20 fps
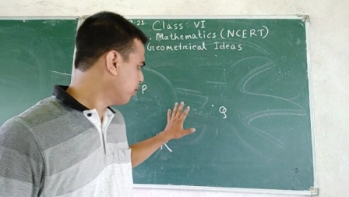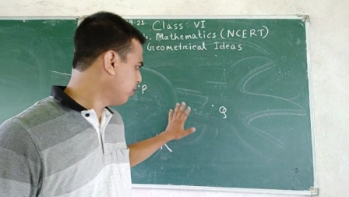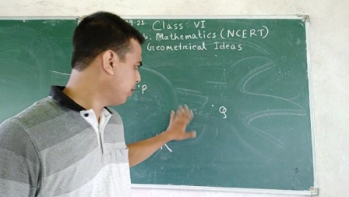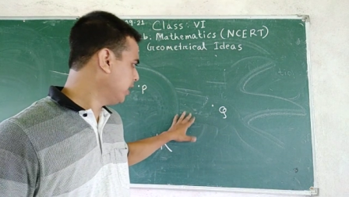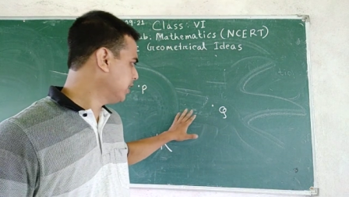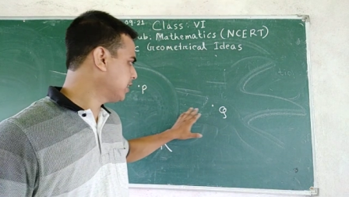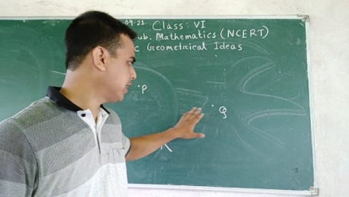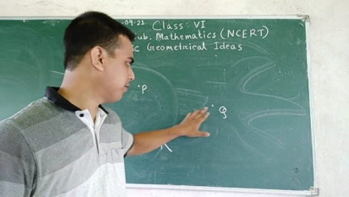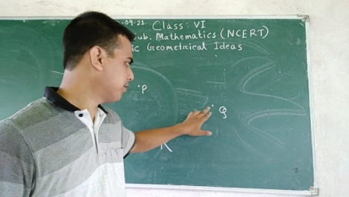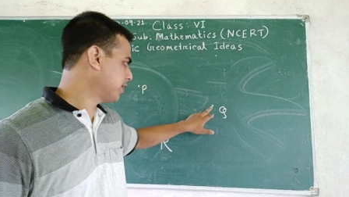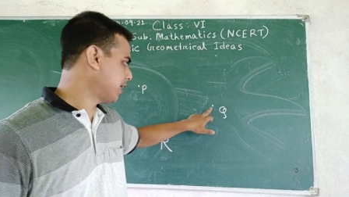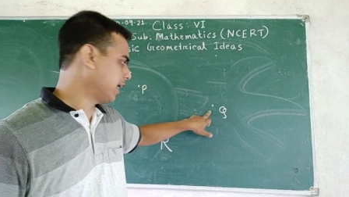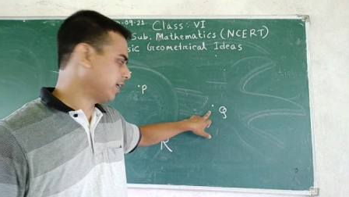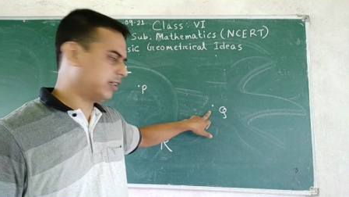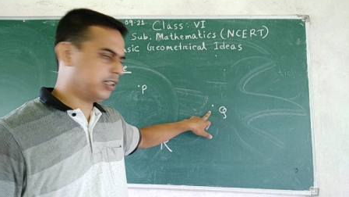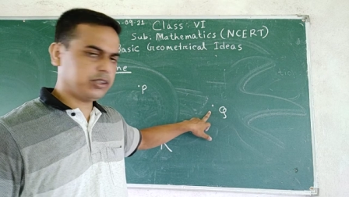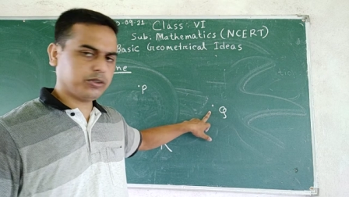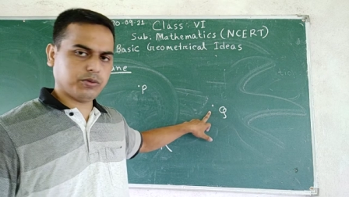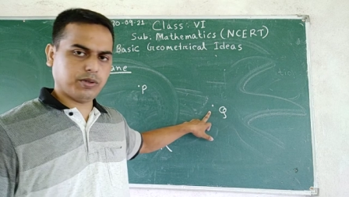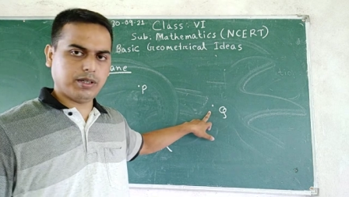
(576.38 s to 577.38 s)
plane surface, like
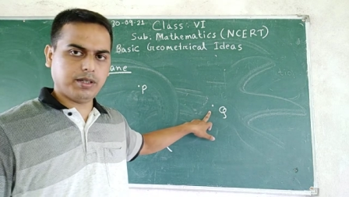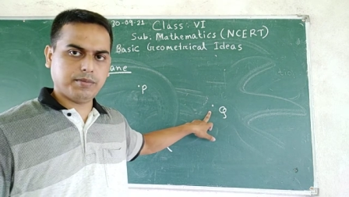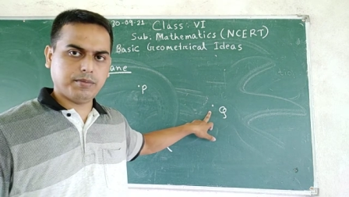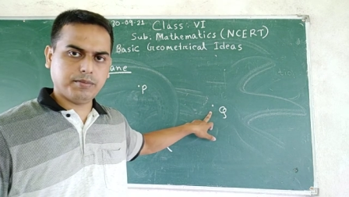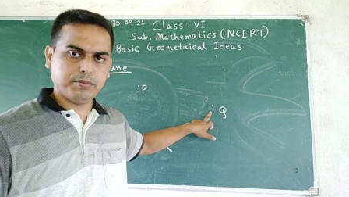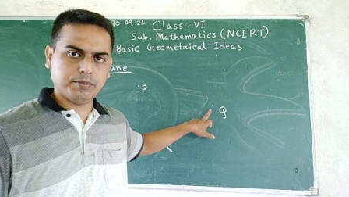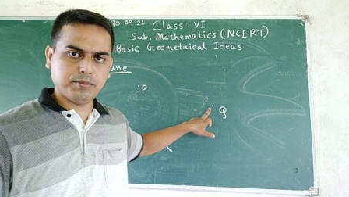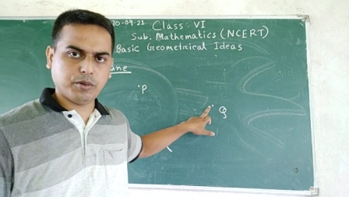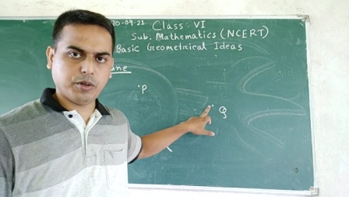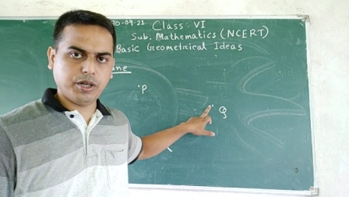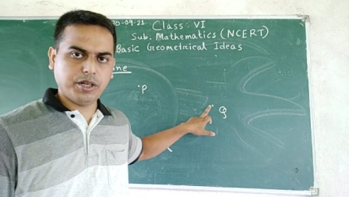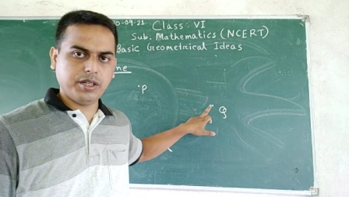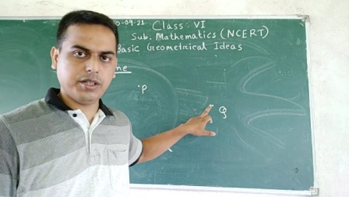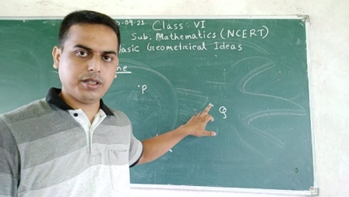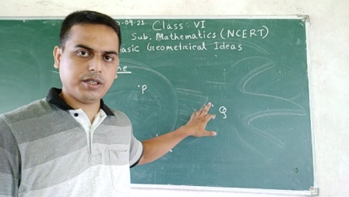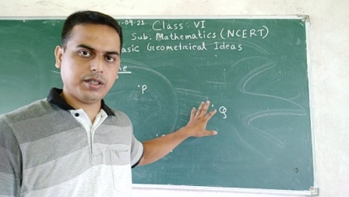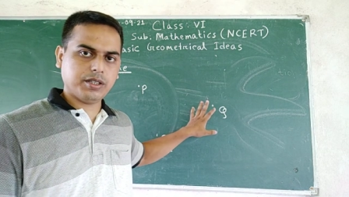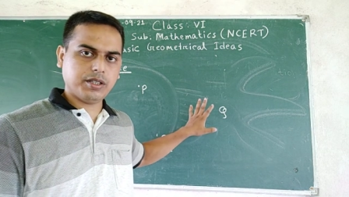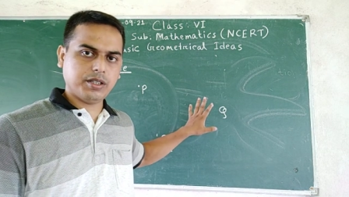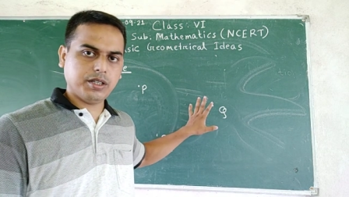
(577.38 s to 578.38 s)
this one, point
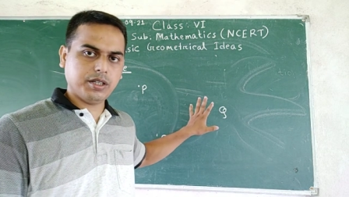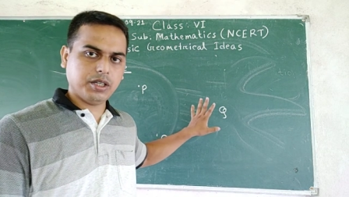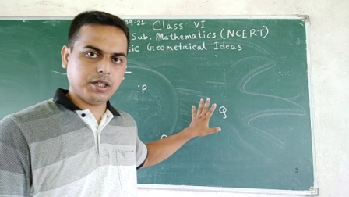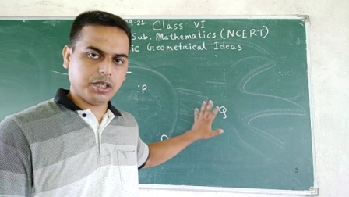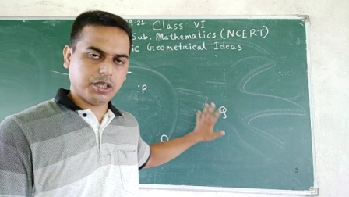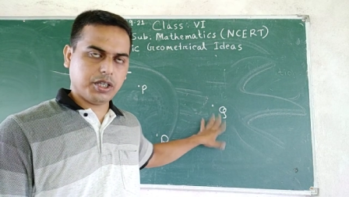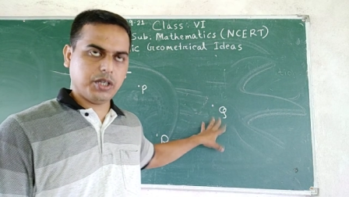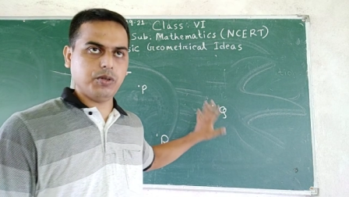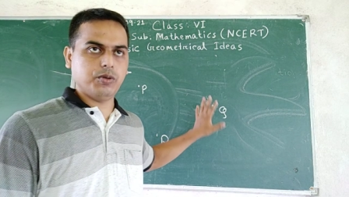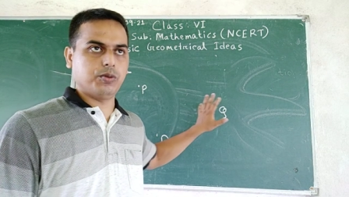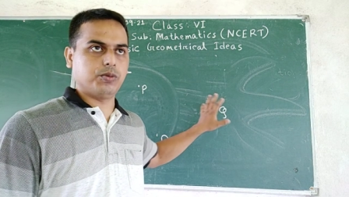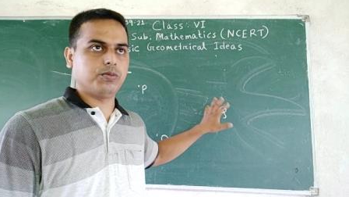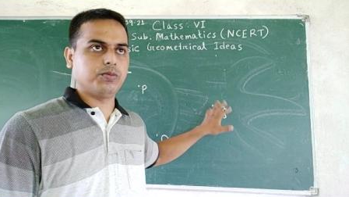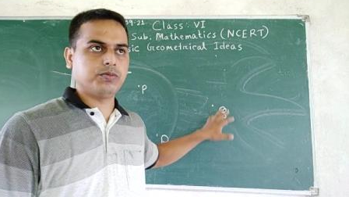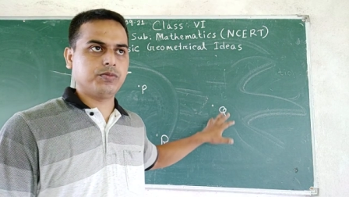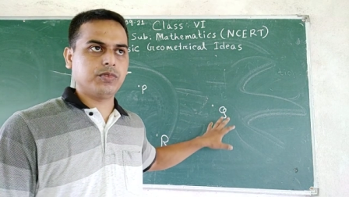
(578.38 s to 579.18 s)
Q.